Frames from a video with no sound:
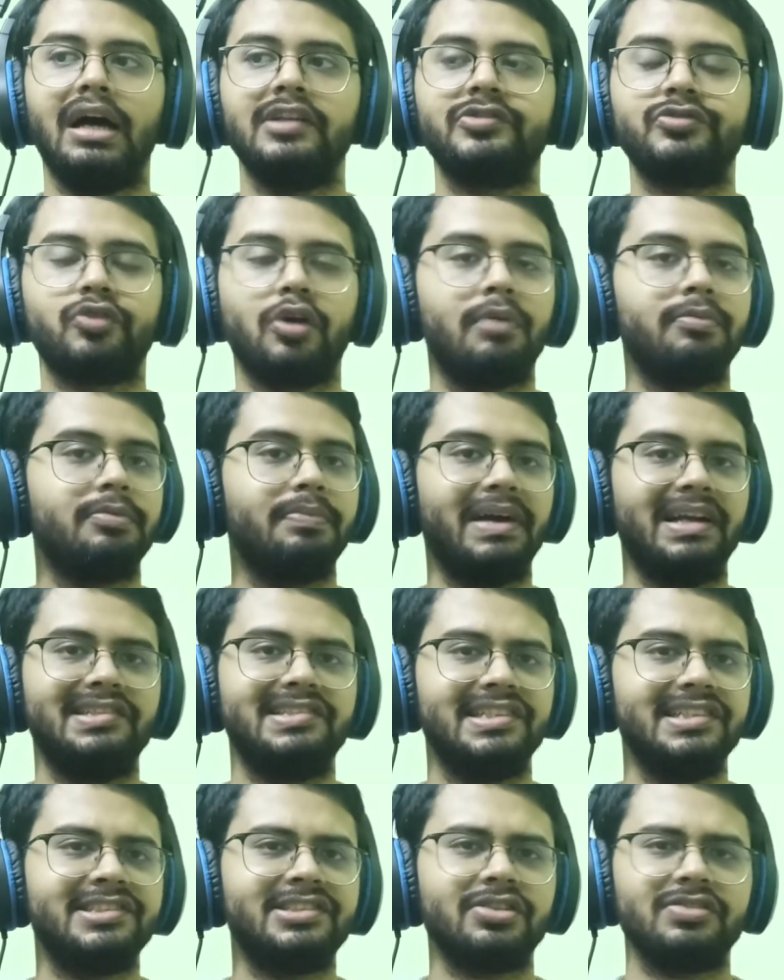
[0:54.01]
stopped by
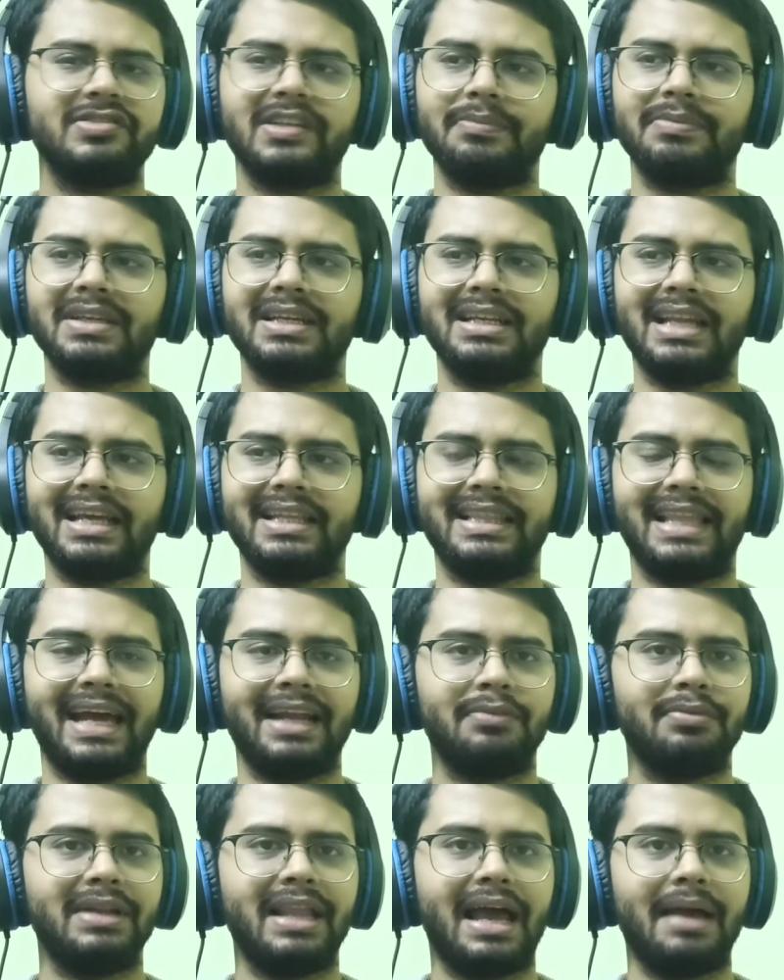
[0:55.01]
Sister, or something like
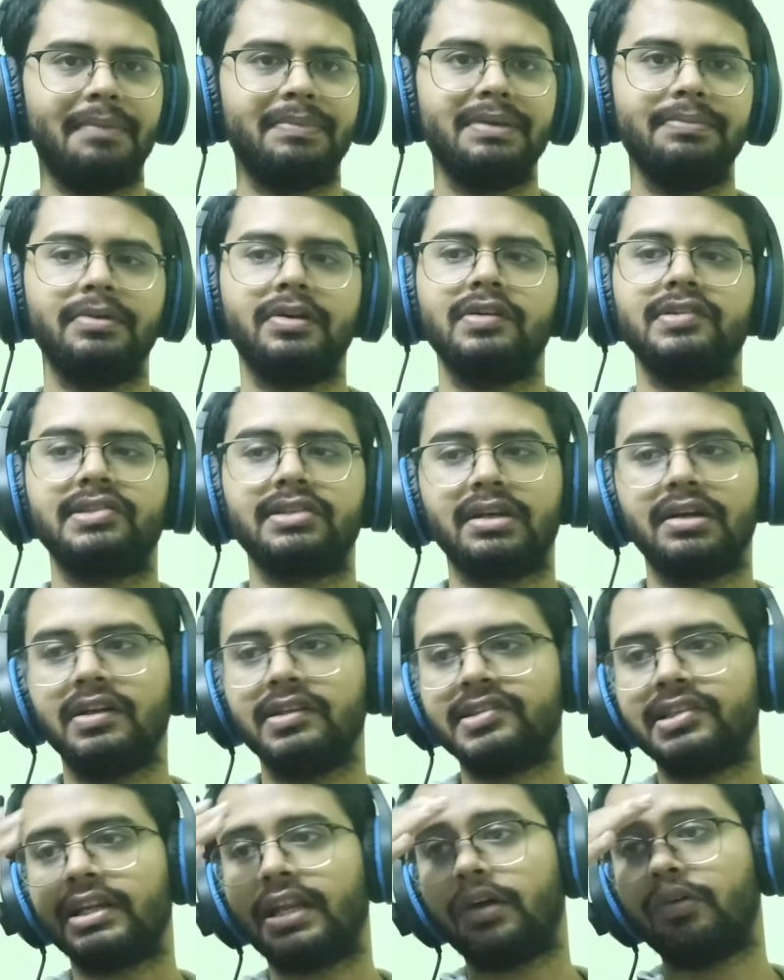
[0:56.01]
that will happen, because the
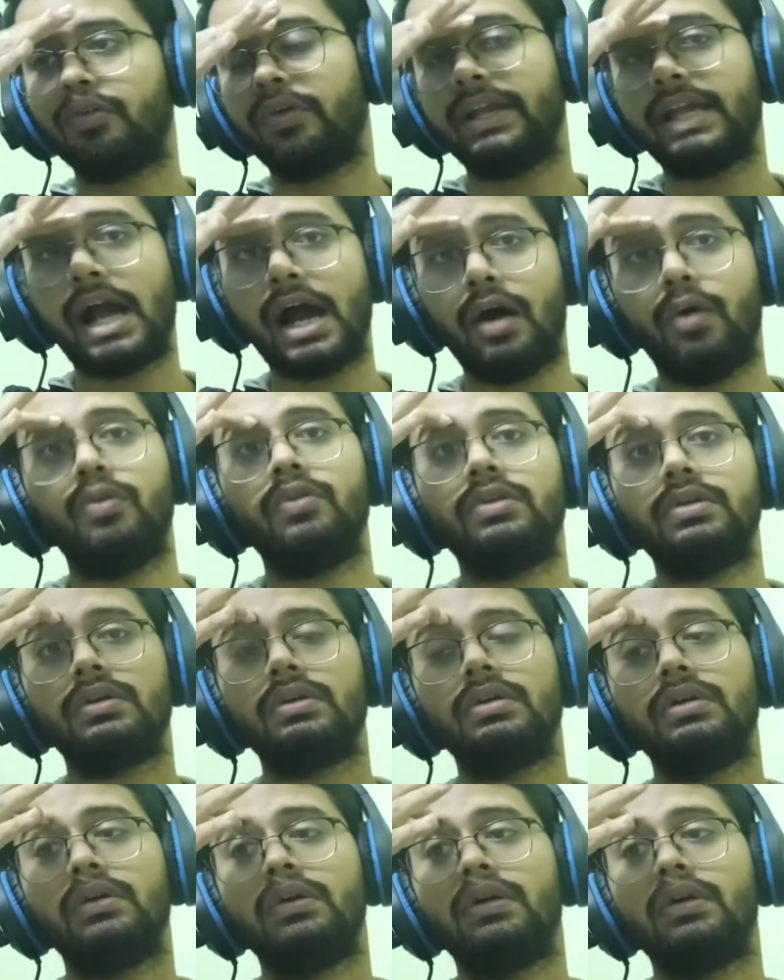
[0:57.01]
girls are now going out